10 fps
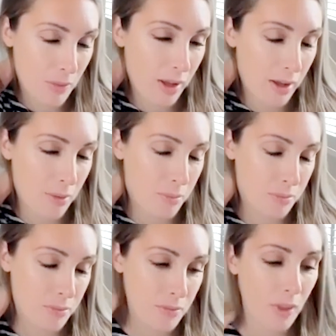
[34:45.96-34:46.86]

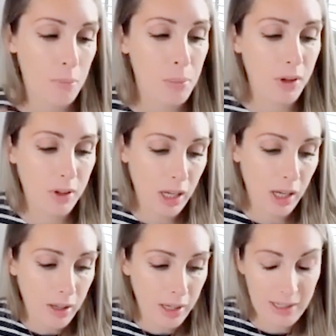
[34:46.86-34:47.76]
Um, but
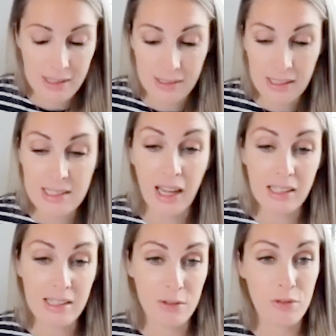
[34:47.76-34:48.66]
yeah, I guess that's an
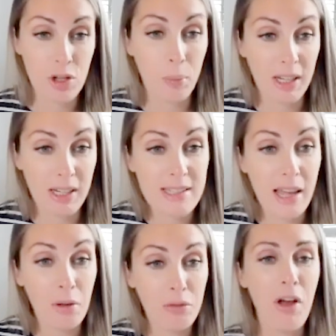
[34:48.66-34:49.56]
entirely different topic in itself.